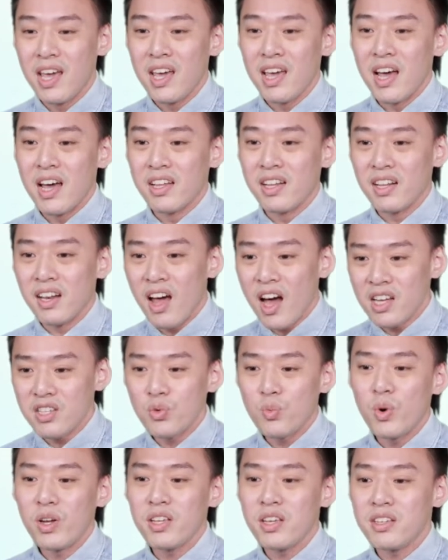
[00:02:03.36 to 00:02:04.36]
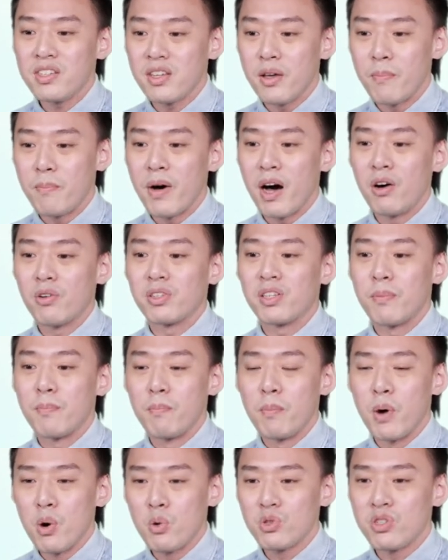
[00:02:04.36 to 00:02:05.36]
And the last one is about the
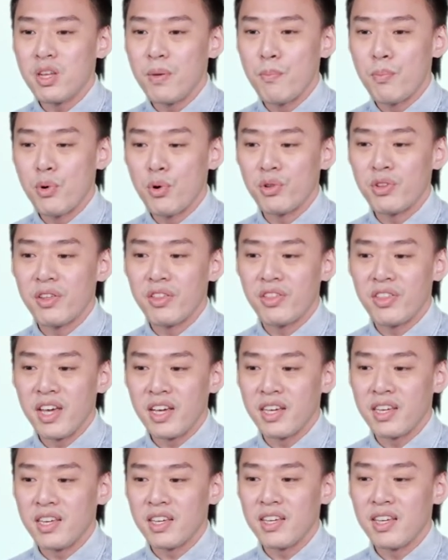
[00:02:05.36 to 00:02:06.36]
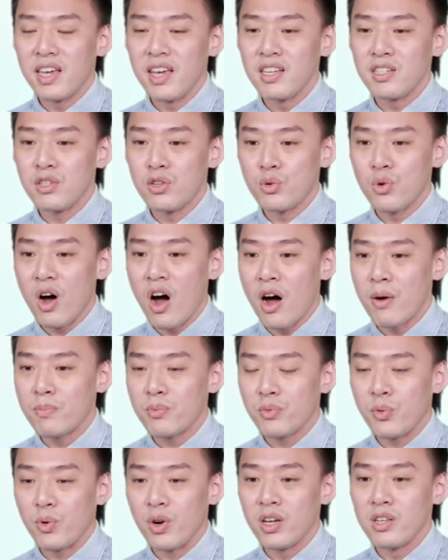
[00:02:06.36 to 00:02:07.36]
most important thing is to
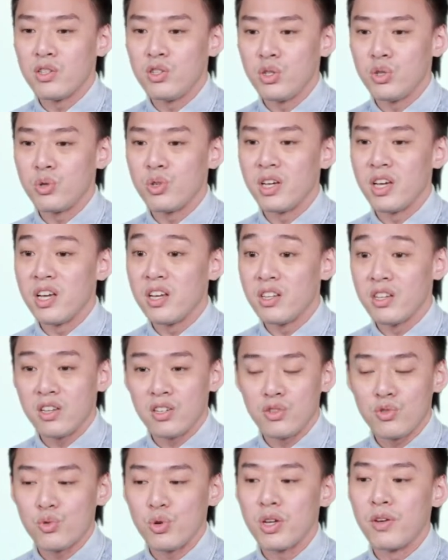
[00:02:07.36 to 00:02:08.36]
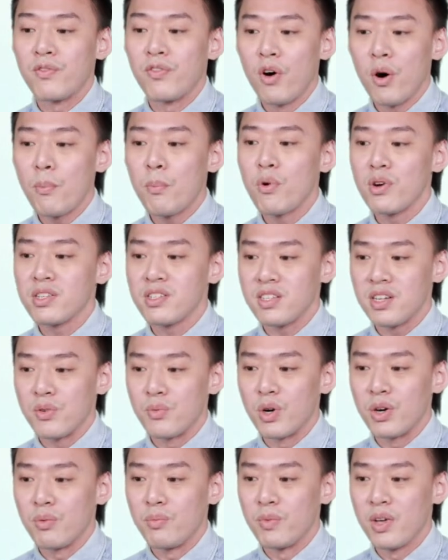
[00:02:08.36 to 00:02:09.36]
upgrade to the Industry
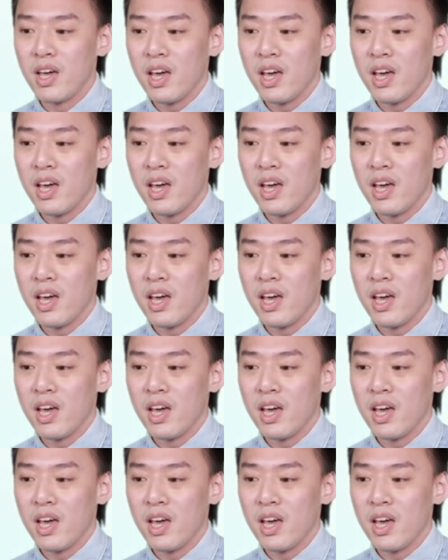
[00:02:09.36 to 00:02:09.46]
4.0.